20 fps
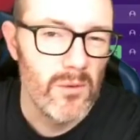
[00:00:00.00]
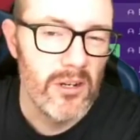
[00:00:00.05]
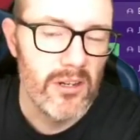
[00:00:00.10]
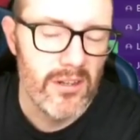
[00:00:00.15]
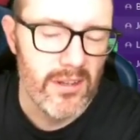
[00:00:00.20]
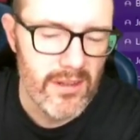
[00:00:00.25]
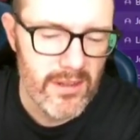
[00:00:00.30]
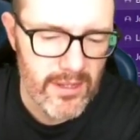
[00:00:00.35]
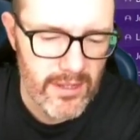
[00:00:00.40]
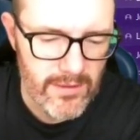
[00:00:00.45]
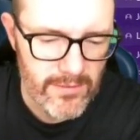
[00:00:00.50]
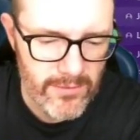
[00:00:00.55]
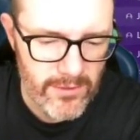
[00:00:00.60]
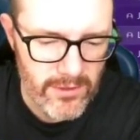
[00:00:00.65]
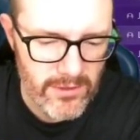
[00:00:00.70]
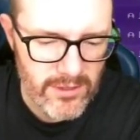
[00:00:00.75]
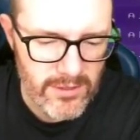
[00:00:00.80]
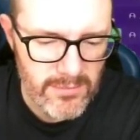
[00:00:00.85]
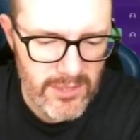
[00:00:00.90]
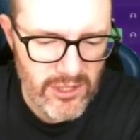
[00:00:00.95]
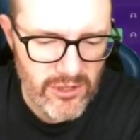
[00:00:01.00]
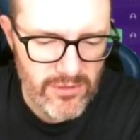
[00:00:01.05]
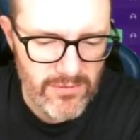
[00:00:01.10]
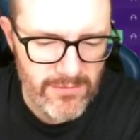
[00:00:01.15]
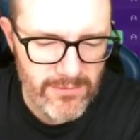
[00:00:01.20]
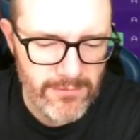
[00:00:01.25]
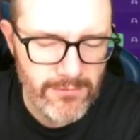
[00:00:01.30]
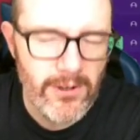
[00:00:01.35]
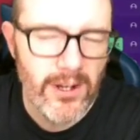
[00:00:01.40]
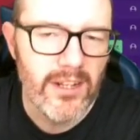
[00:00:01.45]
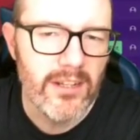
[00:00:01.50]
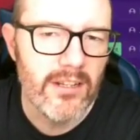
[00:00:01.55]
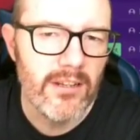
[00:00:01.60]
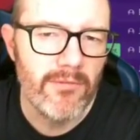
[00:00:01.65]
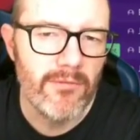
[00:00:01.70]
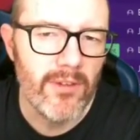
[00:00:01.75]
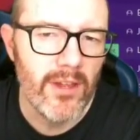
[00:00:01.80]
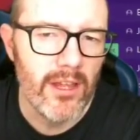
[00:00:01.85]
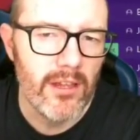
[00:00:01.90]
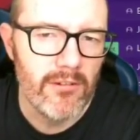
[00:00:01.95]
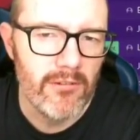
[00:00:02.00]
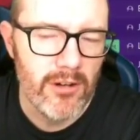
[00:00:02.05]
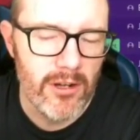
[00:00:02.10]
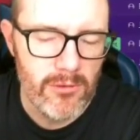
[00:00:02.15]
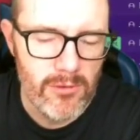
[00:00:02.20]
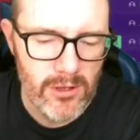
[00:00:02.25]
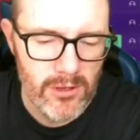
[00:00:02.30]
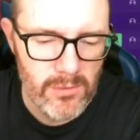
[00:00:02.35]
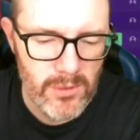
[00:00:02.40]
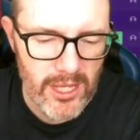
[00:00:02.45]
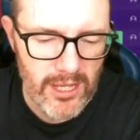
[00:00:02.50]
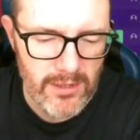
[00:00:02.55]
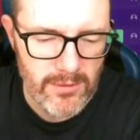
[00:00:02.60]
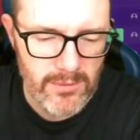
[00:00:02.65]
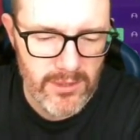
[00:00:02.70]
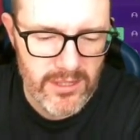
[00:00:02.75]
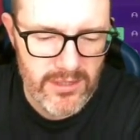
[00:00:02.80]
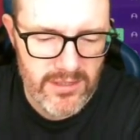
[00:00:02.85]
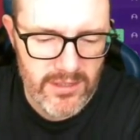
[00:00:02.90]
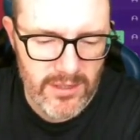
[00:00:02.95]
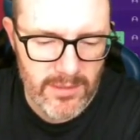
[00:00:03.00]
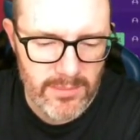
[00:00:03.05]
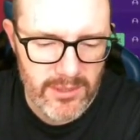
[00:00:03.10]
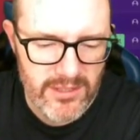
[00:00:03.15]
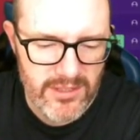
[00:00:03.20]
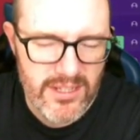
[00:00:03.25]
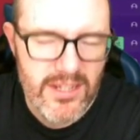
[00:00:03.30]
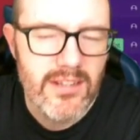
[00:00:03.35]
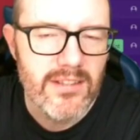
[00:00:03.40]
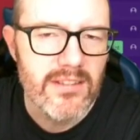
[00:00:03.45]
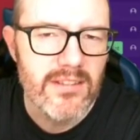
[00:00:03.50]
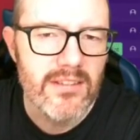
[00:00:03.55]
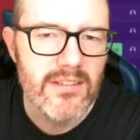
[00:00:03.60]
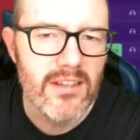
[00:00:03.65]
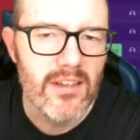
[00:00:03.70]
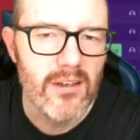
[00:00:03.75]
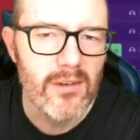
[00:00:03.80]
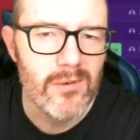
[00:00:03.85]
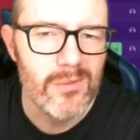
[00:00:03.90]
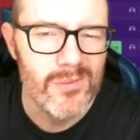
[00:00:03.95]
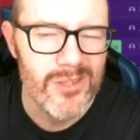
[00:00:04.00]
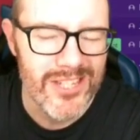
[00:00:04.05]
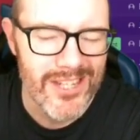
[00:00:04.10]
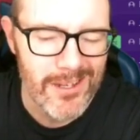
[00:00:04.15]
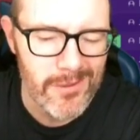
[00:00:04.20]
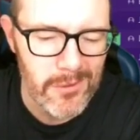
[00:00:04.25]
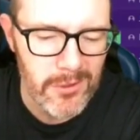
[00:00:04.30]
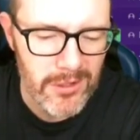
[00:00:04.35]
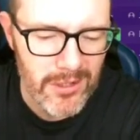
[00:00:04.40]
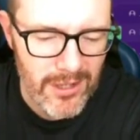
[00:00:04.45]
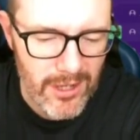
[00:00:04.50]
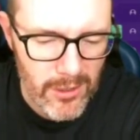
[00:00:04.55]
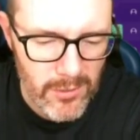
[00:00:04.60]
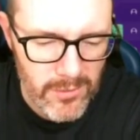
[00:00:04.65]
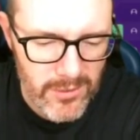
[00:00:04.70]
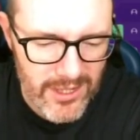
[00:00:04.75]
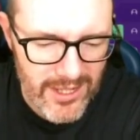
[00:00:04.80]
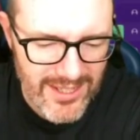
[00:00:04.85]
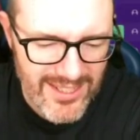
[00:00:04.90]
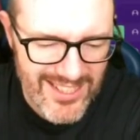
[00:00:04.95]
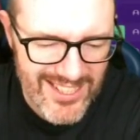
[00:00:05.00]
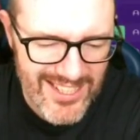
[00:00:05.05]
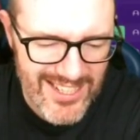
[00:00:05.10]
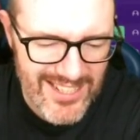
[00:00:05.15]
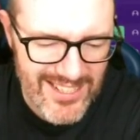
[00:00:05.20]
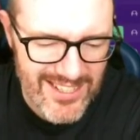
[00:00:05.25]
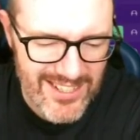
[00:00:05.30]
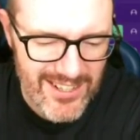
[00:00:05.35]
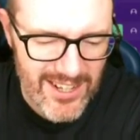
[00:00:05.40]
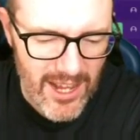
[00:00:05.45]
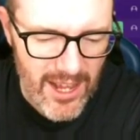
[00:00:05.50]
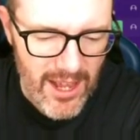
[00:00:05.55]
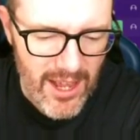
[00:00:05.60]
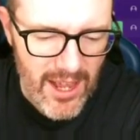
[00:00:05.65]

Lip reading: one other thing I forgot to mention, Fran Navarro, who we had with us a couple of seasons ago and was out on loan last season,